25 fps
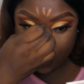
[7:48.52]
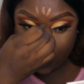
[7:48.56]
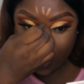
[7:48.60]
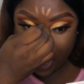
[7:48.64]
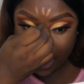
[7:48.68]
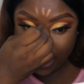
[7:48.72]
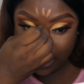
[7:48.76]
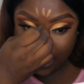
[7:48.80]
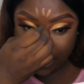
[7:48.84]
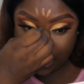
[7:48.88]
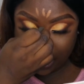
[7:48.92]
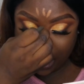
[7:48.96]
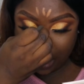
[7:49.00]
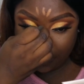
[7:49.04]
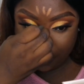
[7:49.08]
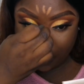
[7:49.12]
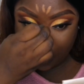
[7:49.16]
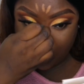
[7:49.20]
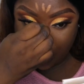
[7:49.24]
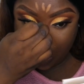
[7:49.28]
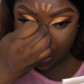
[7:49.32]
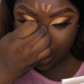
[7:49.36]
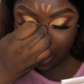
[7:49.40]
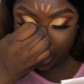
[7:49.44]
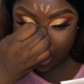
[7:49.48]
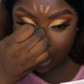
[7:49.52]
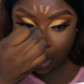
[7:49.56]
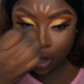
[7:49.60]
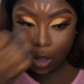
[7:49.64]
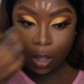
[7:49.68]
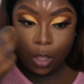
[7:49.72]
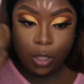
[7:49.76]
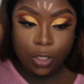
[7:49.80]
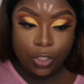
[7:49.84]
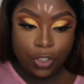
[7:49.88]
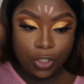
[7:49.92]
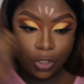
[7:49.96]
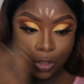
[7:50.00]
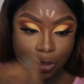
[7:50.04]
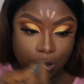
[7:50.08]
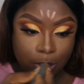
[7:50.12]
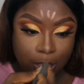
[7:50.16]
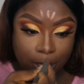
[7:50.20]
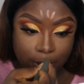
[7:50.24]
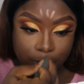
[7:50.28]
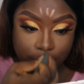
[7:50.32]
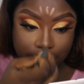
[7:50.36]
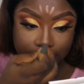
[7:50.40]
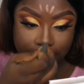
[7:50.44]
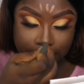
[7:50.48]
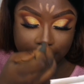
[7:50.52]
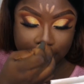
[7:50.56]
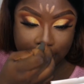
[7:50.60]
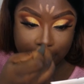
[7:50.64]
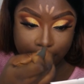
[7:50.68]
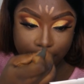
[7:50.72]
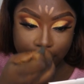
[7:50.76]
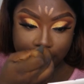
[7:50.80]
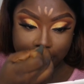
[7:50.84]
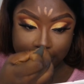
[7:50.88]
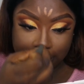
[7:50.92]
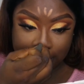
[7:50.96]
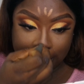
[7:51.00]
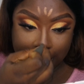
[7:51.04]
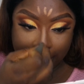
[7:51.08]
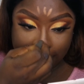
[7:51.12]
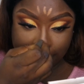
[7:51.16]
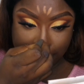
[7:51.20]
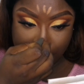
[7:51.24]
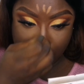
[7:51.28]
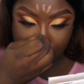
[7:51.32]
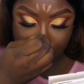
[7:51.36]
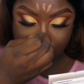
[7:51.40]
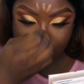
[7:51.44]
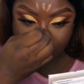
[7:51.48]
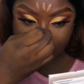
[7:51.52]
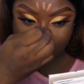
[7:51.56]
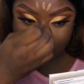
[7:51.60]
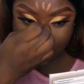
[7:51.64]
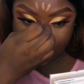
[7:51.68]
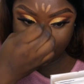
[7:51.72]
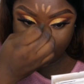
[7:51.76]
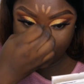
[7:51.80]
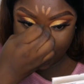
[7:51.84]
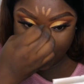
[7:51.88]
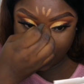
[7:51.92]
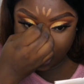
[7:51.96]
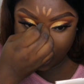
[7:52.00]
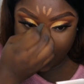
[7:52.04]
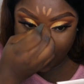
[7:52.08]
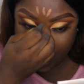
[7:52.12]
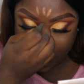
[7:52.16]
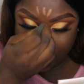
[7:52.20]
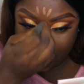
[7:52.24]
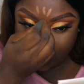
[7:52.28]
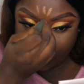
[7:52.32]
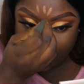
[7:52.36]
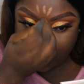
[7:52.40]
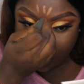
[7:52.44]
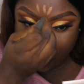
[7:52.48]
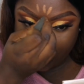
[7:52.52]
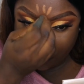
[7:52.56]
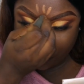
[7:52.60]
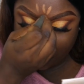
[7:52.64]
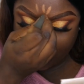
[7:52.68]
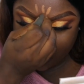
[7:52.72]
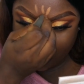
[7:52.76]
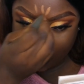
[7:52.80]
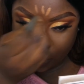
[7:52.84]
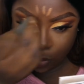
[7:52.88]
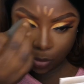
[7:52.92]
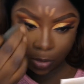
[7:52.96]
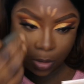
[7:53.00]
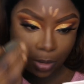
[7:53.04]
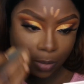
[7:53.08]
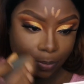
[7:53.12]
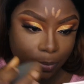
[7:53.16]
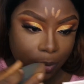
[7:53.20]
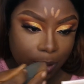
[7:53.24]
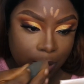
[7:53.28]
Try to keep the color, try to keep this light color just on the bridge of your nose.